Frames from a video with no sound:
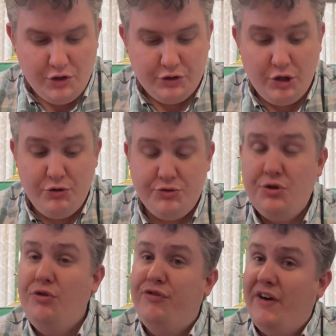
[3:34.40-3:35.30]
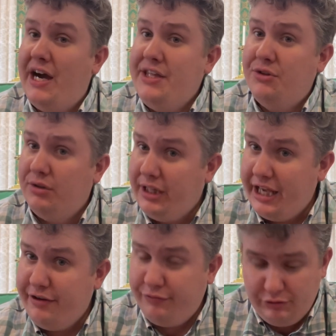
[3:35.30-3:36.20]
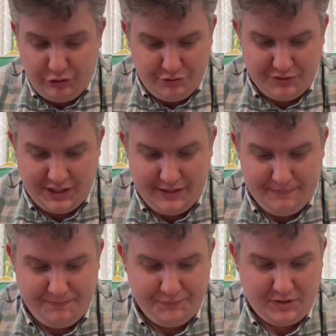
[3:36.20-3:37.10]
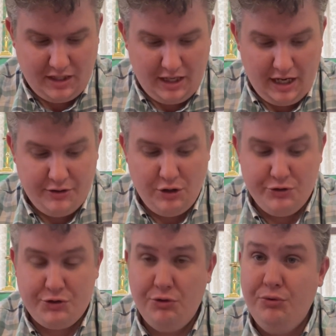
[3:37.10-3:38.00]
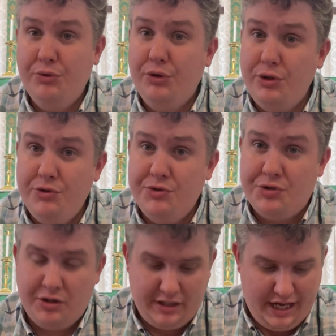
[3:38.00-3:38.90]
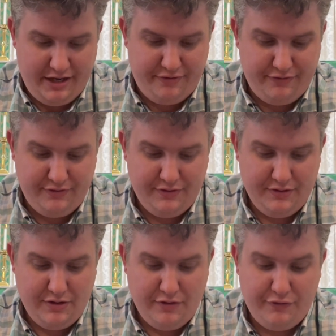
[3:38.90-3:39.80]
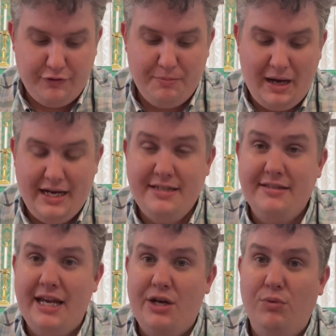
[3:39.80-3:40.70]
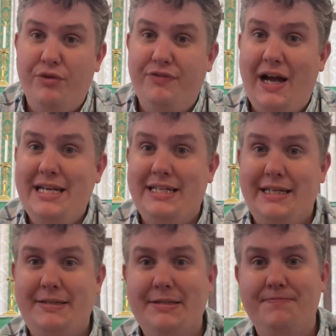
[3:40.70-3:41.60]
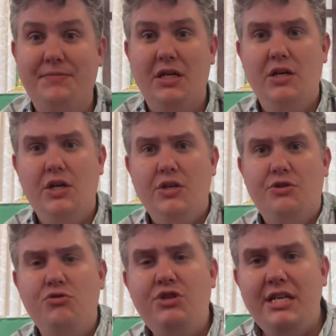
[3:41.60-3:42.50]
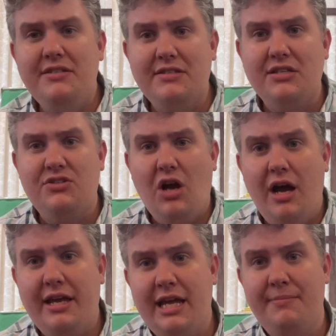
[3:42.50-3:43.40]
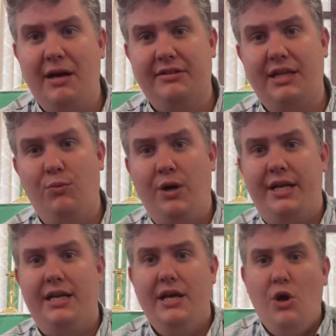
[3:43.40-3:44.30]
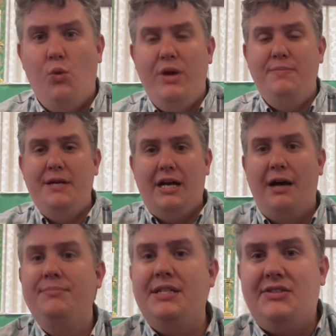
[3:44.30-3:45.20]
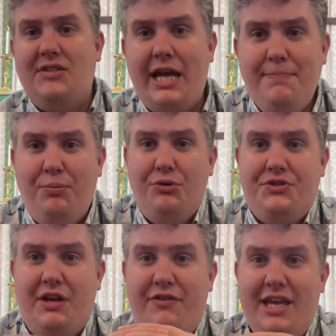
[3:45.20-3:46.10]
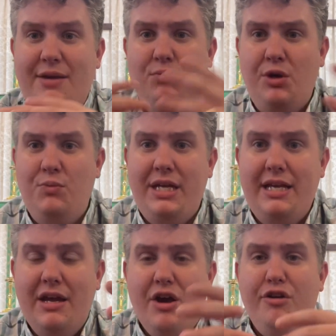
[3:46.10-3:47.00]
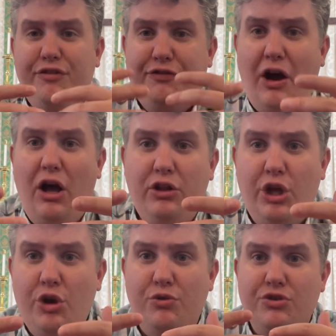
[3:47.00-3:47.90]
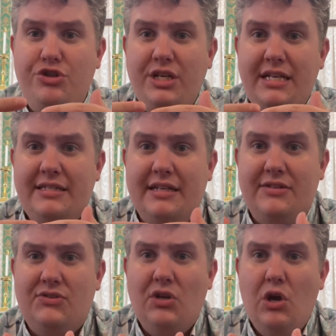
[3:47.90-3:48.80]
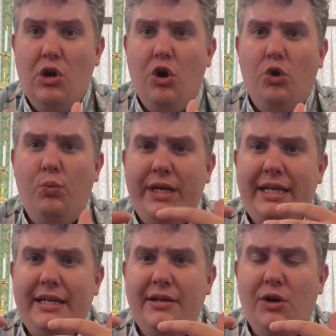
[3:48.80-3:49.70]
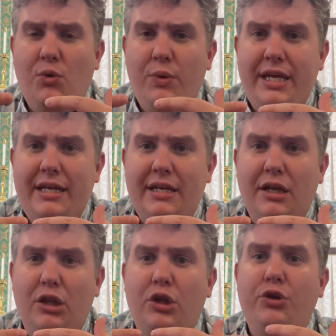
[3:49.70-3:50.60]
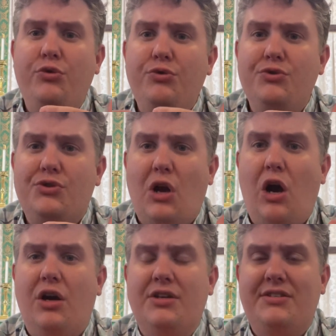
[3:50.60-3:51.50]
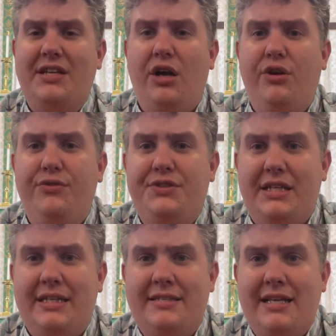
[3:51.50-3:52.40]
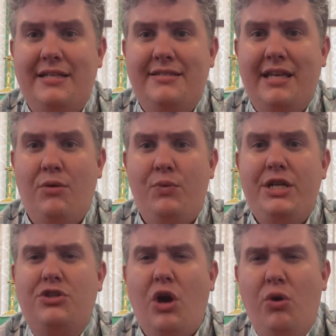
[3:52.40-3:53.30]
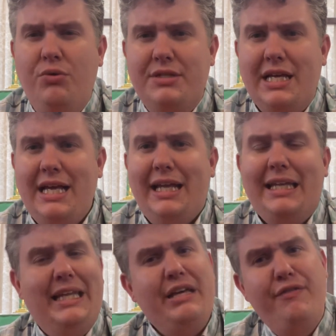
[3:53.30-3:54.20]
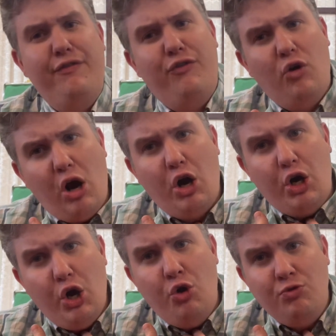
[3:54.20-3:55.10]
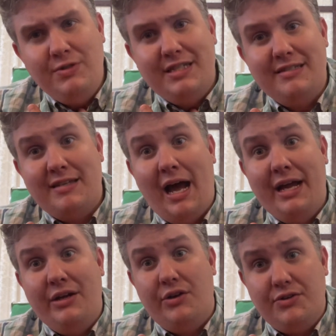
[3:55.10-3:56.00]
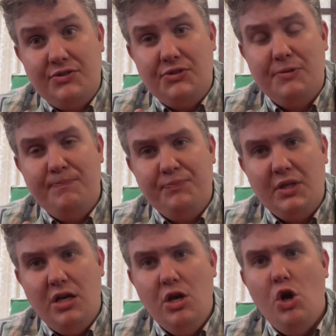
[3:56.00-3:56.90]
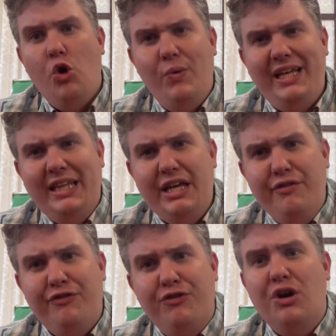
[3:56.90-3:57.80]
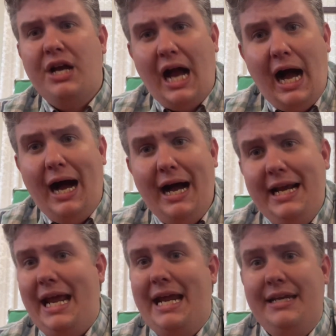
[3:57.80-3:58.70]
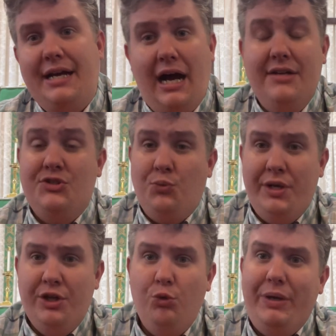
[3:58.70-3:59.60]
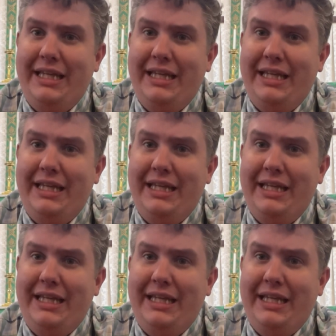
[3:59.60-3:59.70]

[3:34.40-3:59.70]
"Those who find their life will lose it, and those who lose their life for my sake will find it." So Jesus is talking about that when we become disciples of him, when we follow Jesus, We lose ourselves in the sense that we don't live for our own desires. We live for God and God's will. We